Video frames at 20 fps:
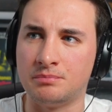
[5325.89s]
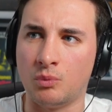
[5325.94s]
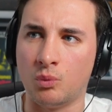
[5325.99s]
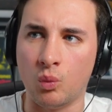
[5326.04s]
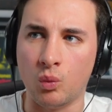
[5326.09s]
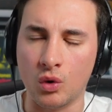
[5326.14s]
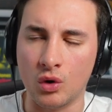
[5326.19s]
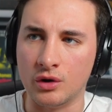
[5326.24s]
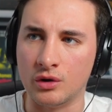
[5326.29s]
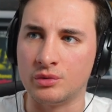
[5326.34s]

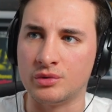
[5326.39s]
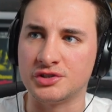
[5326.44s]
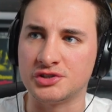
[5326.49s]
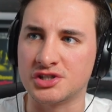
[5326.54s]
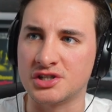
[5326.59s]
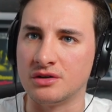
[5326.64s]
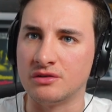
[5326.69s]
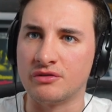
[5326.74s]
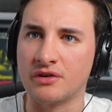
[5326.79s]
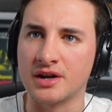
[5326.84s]
work with the
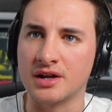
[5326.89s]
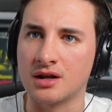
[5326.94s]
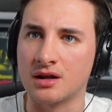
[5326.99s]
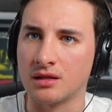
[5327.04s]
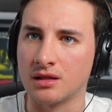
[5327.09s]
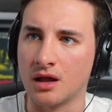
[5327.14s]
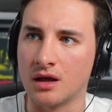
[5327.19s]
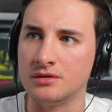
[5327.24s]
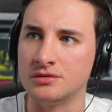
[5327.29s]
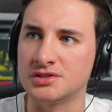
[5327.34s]
Shield very
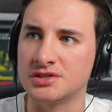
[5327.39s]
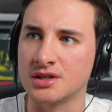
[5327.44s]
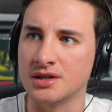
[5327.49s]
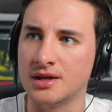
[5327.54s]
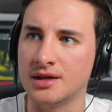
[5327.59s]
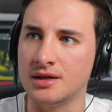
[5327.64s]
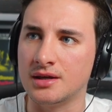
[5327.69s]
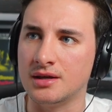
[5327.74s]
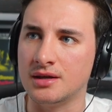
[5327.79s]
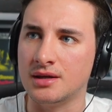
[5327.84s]

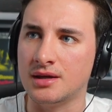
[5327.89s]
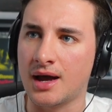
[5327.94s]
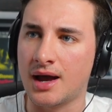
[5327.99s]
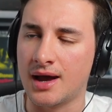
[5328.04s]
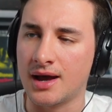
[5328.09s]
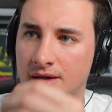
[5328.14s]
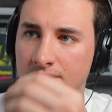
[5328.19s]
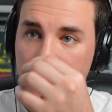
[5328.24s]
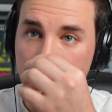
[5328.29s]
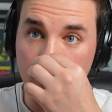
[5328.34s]
closely,
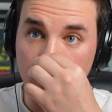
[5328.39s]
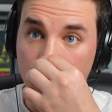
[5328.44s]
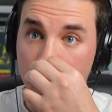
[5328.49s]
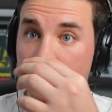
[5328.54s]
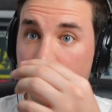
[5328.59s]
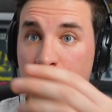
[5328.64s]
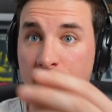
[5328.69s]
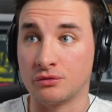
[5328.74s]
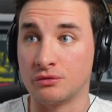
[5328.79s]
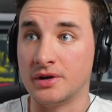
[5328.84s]
and you love all
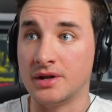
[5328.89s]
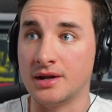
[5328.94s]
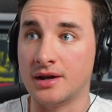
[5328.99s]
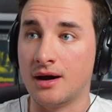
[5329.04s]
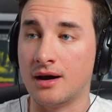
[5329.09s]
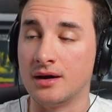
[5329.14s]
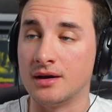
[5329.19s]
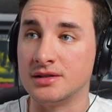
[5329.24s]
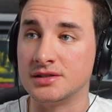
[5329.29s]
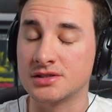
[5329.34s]
three
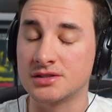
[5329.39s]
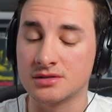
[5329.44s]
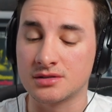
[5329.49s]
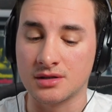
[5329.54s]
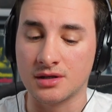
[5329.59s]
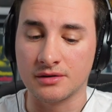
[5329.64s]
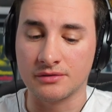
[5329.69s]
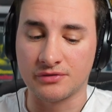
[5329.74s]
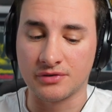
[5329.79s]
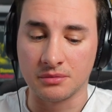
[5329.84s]
guys
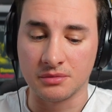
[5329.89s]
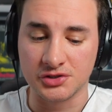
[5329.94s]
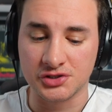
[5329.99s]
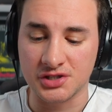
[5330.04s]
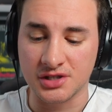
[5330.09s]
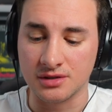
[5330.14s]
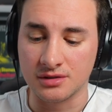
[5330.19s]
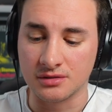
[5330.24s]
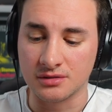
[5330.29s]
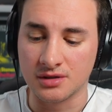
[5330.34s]
uh, from the
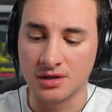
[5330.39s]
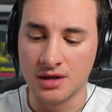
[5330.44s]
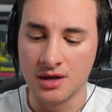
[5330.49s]
Shield.